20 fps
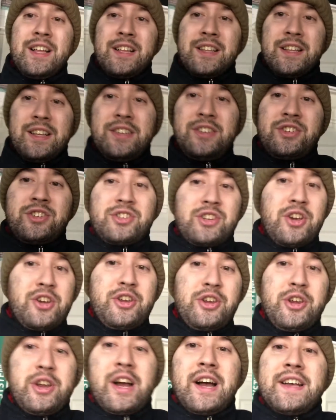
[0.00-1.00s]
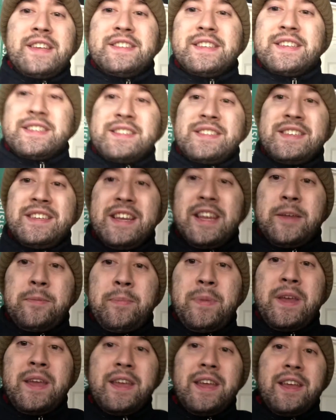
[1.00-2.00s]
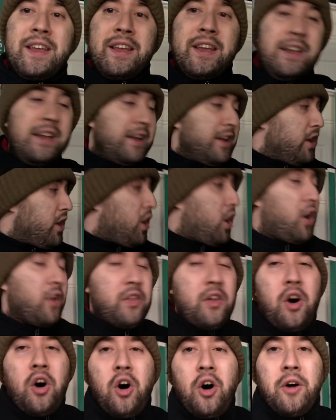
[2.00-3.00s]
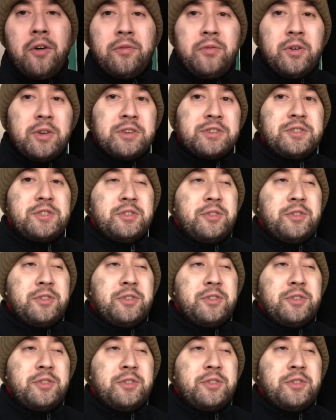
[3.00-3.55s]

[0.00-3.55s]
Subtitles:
let's show you guys a sneak peek on the office.